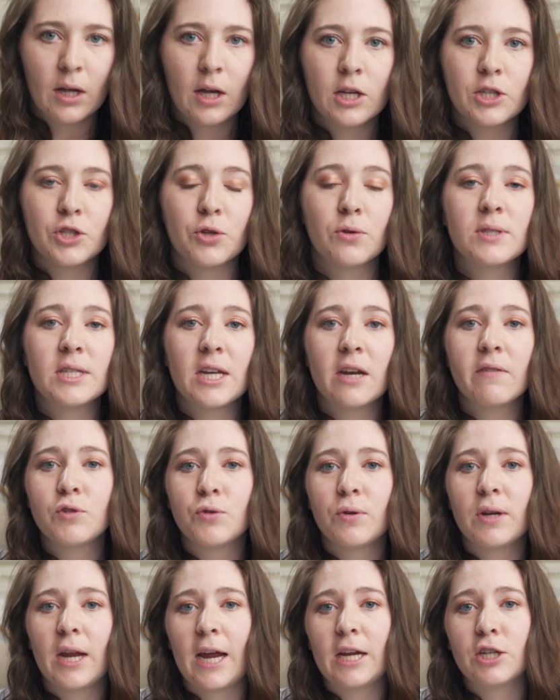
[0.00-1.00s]
So instead of
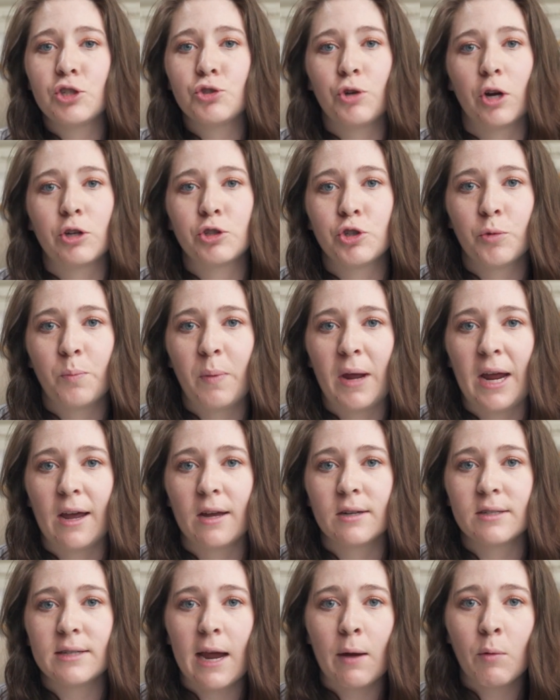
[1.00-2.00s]
doing a structured
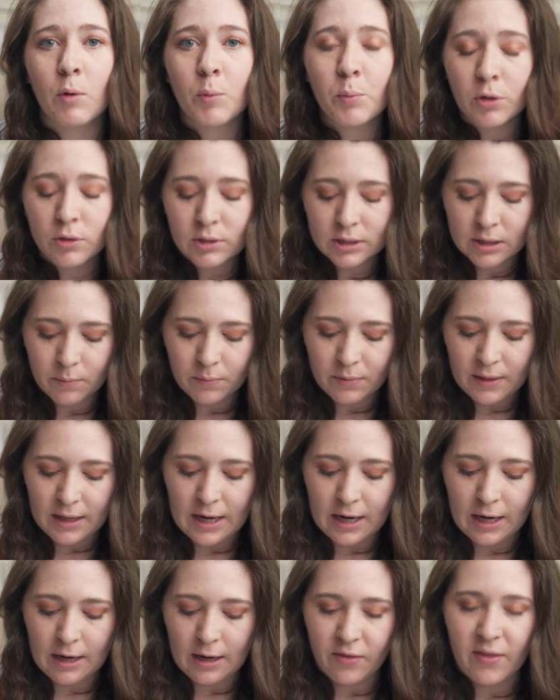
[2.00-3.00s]
pant, I would pull
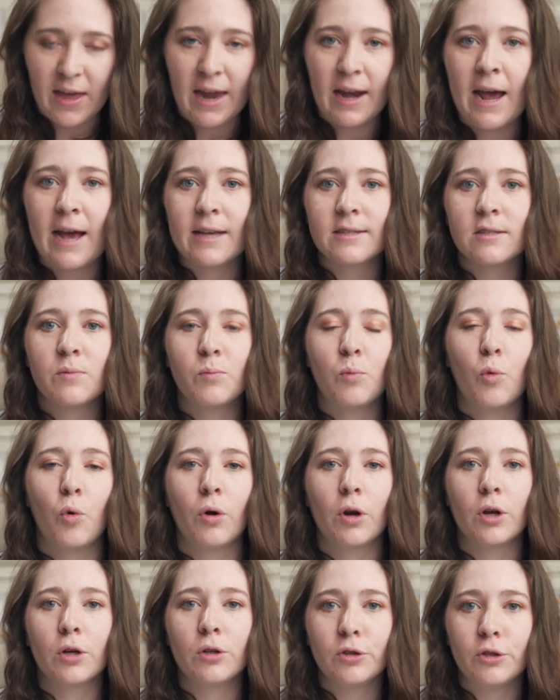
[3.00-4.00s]
something that has a
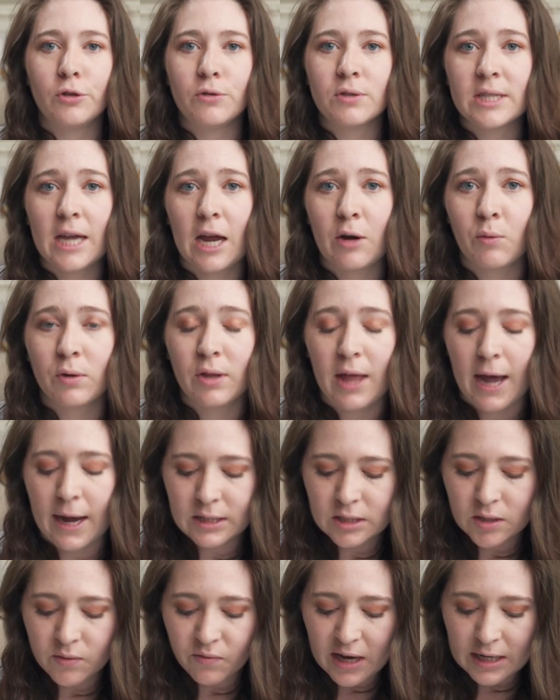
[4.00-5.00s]
more loose and
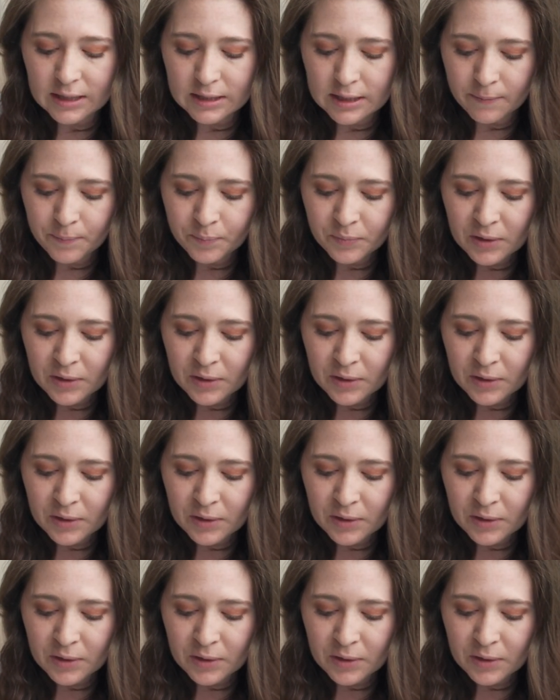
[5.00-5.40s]
relaxed fit.